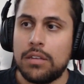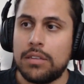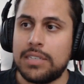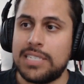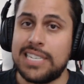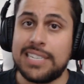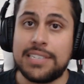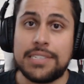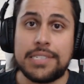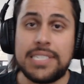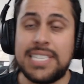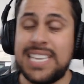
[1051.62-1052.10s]

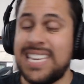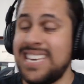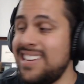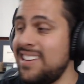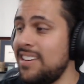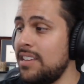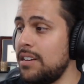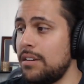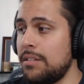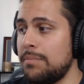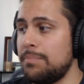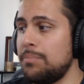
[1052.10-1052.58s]

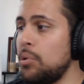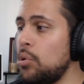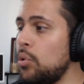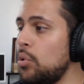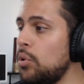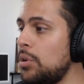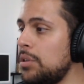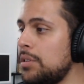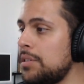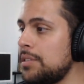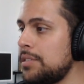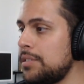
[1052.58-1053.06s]
16 or
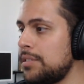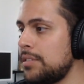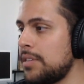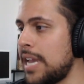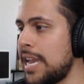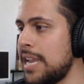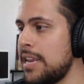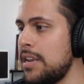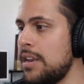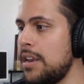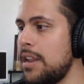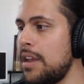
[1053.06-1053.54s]
pools.
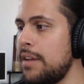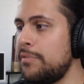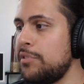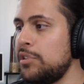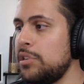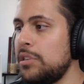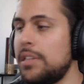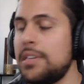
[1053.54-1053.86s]
I never